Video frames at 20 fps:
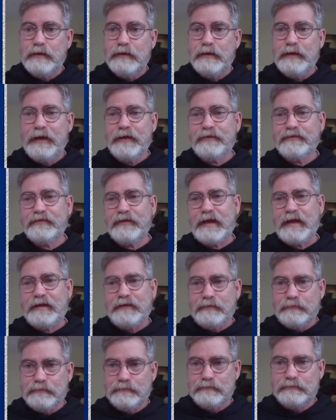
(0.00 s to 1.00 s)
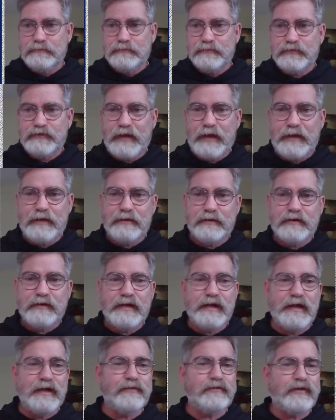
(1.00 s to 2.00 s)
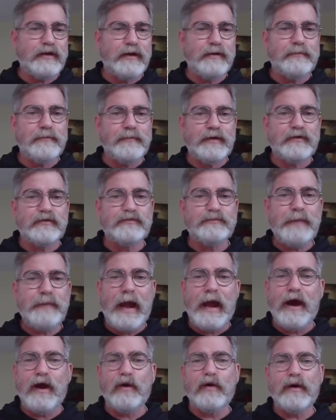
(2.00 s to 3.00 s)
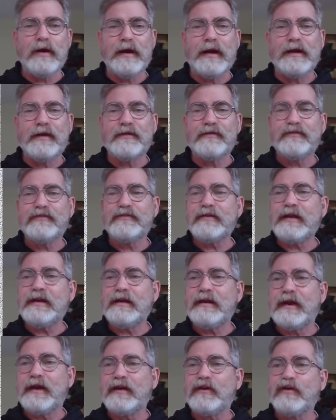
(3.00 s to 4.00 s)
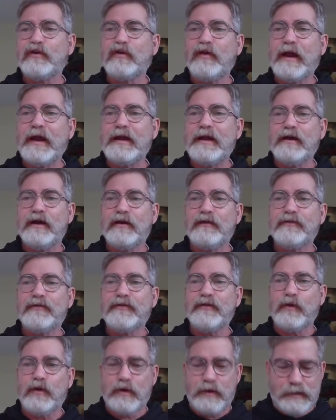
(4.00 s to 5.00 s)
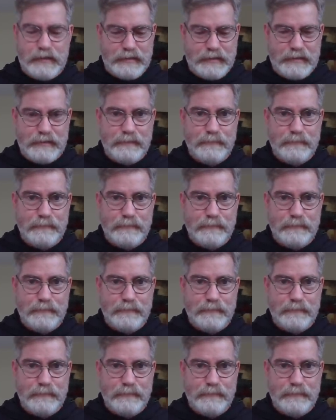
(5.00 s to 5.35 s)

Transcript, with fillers: That's Satan. Satan gives him his power and his seat and great authority.